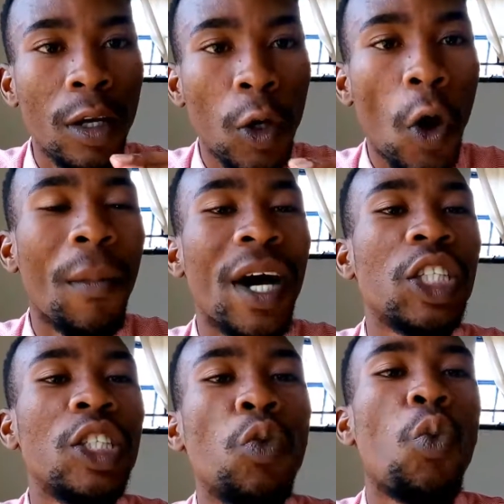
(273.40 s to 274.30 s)

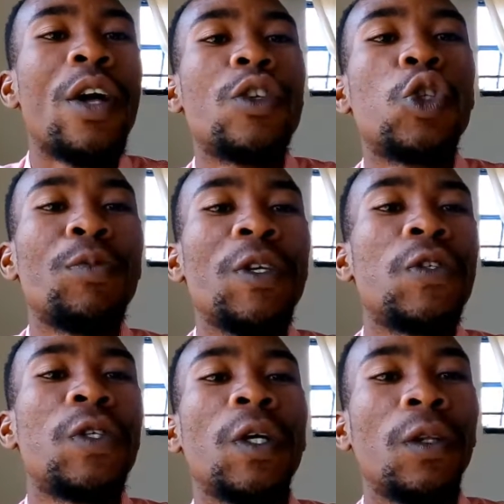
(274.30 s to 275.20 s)
nobody wants to be
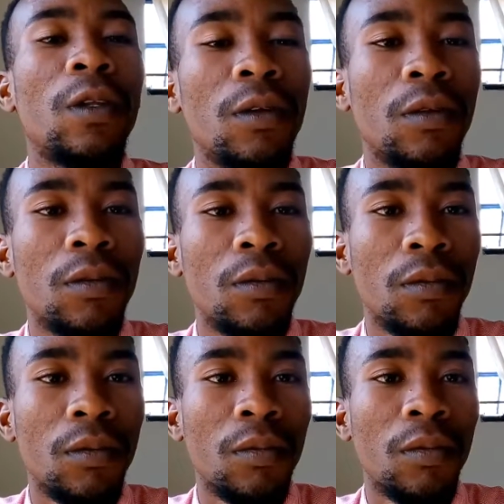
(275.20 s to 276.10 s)
still.
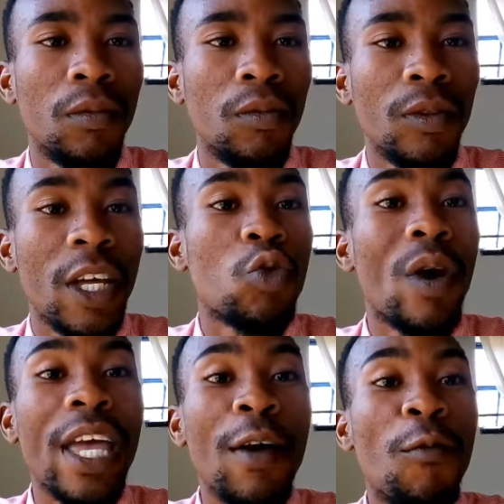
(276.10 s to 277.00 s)
That's
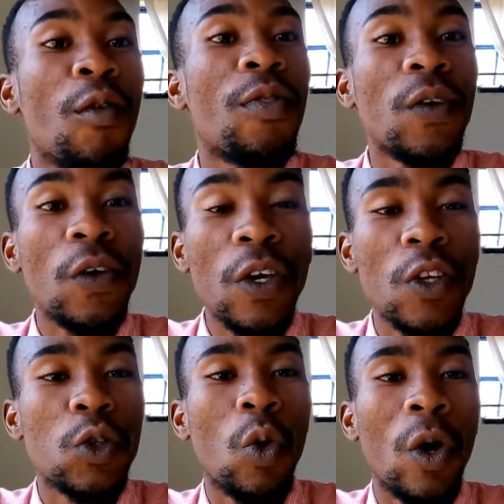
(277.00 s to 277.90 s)
why everything in
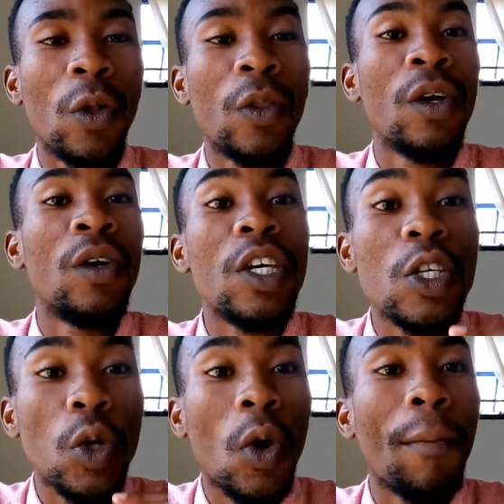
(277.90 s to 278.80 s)
this world
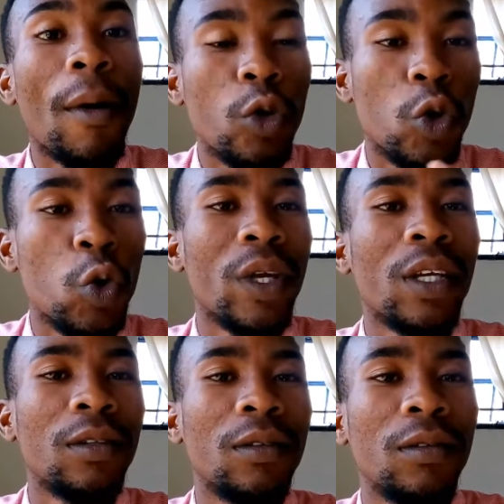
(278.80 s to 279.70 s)
is all about
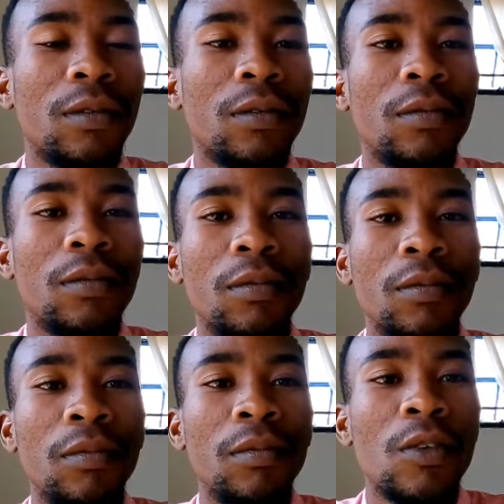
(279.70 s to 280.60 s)
doing.
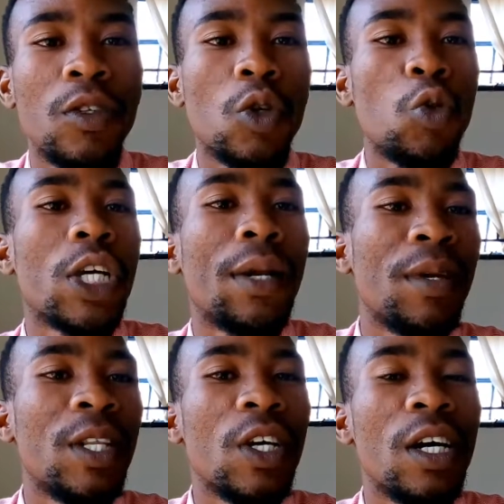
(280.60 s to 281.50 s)
Social
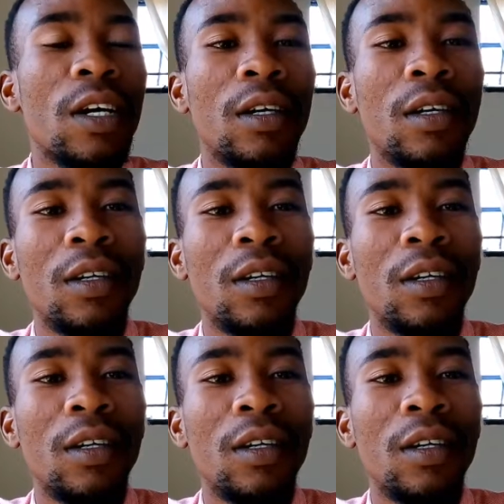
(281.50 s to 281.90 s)
media,